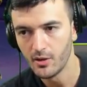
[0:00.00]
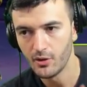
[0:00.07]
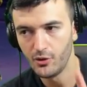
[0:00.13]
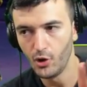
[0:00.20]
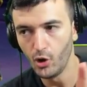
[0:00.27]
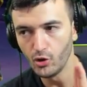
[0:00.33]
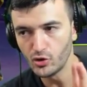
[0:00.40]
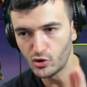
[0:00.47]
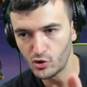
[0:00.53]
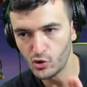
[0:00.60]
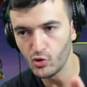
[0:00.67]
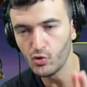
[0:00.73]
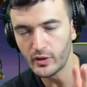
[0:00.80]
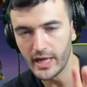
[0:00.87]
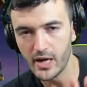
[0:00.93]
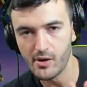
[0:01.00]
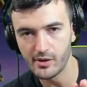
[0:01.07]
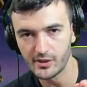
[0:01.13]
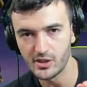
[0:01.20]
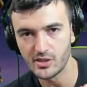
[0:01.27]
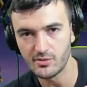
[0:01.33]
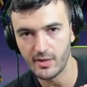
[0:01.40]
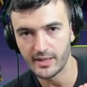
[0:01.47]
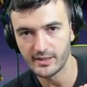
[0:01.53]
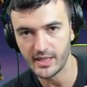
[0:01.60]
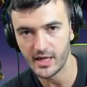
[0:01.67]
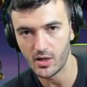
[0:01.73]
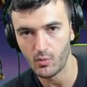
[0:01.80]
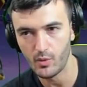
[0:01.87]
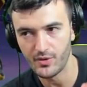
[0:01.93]
Those two characters right
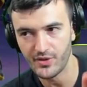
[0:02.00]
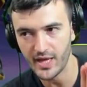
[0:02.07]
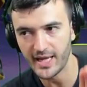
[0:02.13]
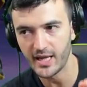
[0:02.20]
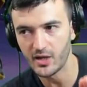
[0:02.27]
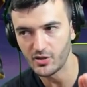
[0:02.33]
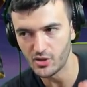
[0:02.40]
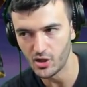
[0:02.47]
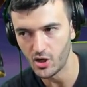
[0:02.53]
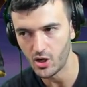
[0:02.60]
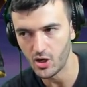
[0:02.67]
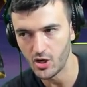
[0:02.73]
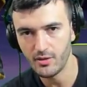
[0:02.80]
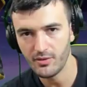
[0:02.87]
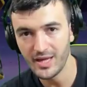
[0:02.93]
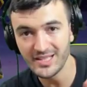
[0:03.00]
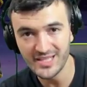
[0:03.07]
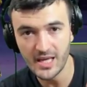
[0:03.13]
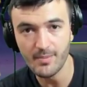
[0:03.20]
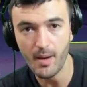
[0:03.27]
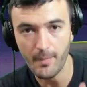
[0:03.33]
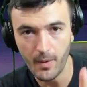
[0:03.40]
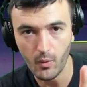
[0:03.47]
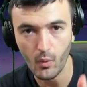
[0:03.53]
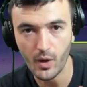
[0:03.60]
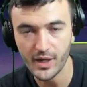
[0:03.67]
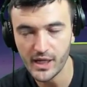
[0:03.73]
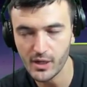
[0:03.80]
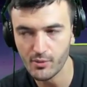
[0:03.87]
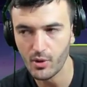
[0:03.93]
there, when they get a turn, they team up on one
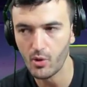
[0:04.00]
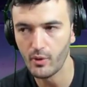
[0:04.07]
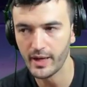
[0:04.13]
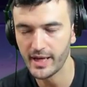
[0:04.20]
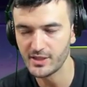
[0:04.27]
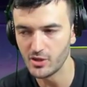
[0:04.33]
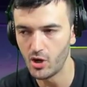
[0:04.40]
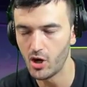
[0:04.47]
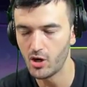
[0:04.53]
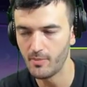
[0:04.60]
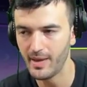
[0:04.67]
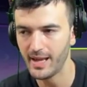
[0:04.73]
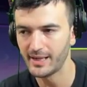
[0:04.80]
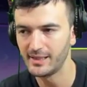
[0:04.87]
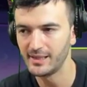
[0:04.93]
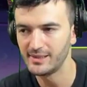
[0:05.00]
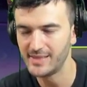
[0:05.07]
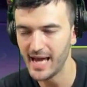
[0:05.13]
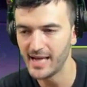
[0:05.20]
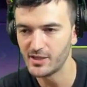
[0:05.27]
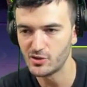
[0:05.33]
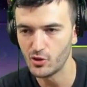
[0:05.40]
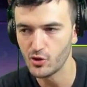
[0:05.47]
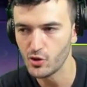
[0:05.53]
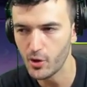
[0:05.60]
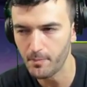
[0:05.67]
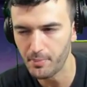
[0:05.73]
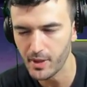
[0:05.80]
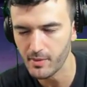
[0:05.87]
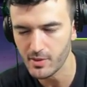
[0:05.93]
hero, it's automatically dead. So you're
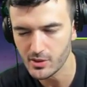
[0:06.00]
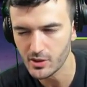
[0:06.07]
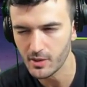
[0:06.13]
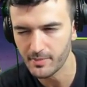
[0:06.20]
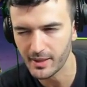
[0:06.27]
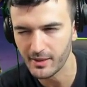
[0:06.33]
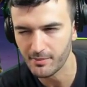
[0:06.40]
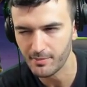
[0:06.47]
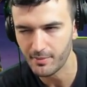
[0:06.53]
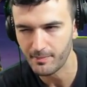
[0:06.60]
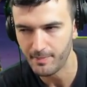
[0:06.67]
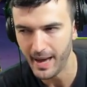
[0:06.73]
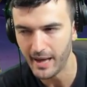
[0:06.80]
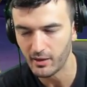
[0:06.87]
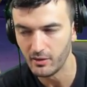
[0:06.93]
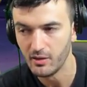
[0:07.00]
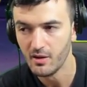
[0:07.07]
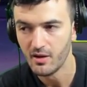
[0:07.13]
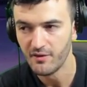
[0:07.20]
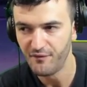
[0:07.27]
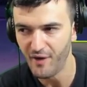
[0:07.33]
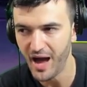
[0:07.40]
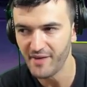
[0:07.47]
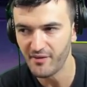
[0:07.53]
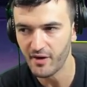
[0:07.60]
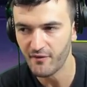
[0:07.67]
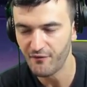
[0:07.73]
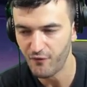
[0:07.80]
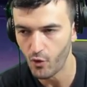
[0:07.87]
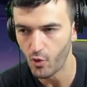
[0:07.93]
pretty much gonna begin the battle
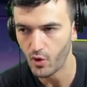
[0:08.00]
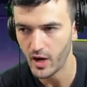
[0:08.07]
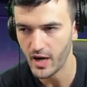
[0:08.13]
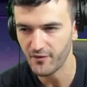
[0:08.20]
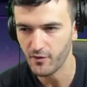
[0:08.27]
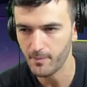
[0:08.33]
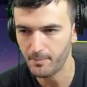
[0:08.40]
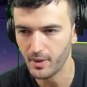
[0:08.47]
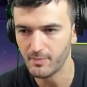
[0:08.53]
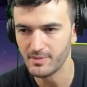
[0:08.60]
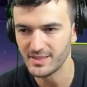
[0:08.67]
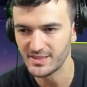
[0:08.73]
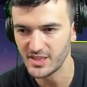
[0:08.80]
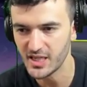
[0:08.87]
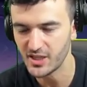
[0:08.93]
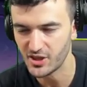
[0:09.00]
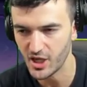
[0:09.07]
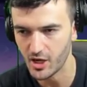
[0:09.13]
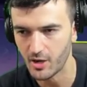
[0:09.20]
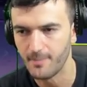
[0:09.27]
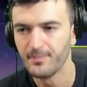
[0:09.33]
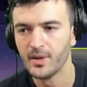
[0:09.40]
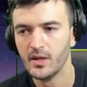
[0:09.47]
5-on-4 if you put Mystique there.